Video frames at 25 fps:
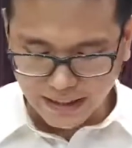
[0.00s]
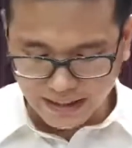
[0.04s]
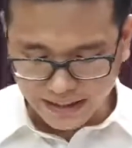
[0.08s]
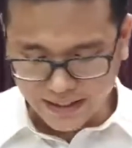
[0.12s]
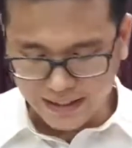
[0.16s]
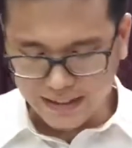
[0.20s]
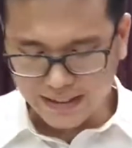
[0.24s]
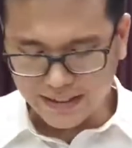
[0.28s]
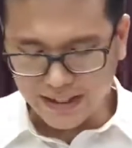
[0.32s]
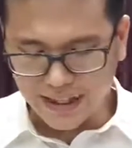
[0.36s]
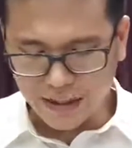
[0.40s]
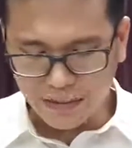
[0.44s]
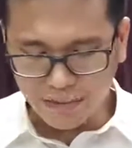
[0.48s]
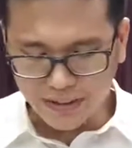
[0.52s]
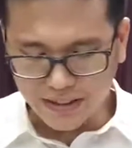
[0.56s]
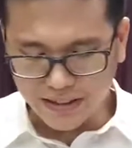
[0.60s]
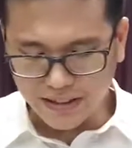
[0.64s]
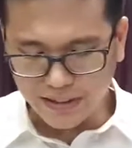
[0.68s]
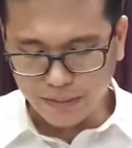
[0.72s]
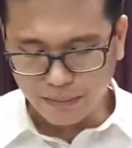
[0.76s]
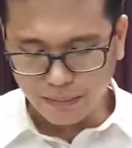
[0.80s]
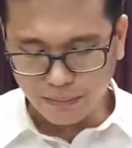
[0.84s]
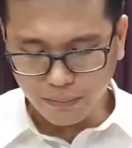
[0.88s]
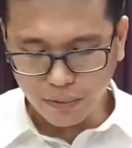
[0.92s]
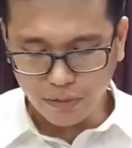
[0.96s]
the
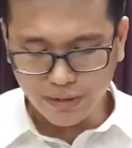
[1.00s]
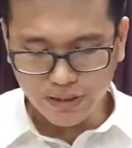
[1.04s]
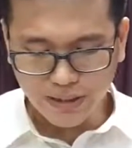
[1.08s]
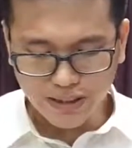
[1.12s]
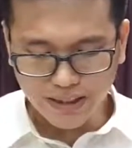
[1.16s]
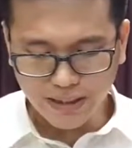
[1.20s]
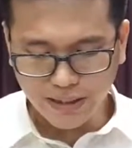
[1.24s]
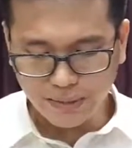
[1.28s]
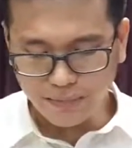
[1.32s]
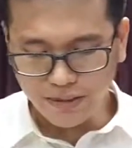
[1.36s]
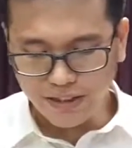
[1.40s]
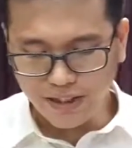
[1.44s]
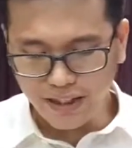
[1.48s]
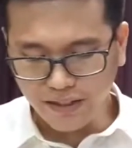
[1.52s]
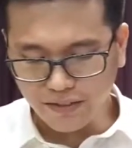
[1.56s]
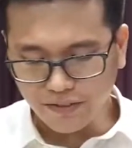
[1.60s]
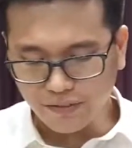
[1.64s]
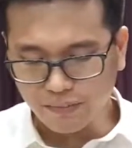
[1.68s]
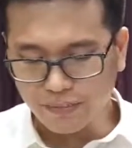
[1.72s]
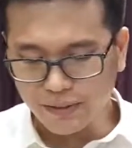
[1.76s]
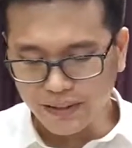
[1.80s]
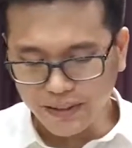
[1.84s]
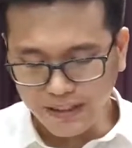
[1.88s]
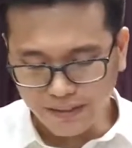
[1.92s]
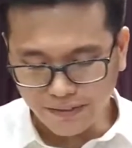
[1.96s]
psalmist, Moses himself,
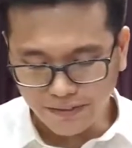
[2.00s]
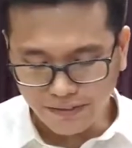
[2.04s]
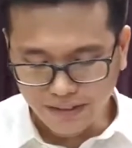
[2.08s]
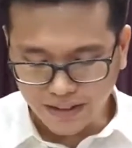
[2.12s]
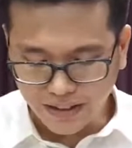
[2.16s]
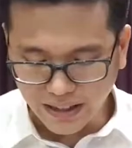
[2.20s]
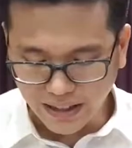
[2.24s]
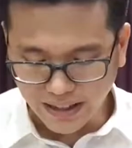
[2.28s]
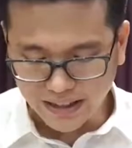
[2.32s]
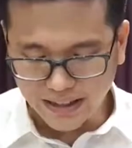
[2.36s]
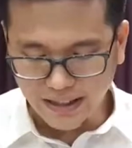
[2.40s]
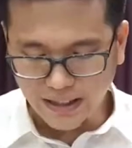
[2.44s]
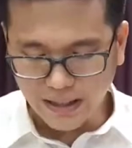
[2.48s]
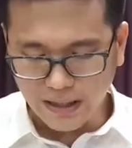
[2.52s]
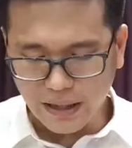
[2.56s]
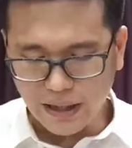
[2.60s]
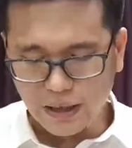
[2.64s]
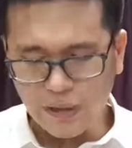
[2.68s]
believed God